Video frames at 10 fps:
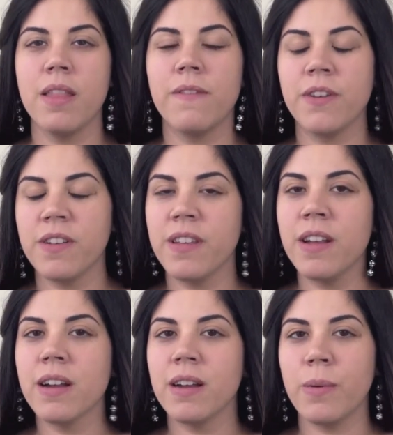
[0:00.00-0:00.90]
The first thing
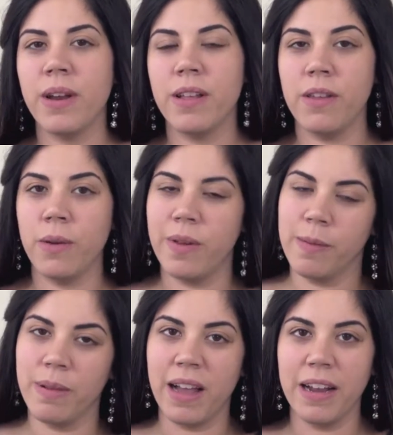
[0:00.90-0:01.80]
you're going to want to do is
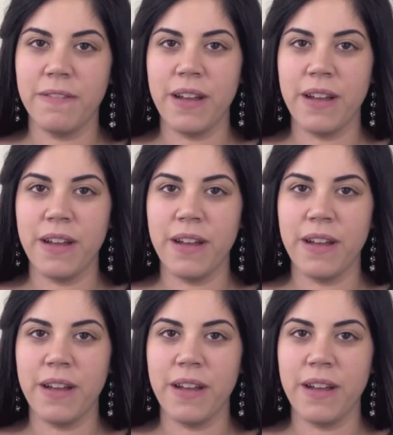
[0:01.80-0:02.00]
apply your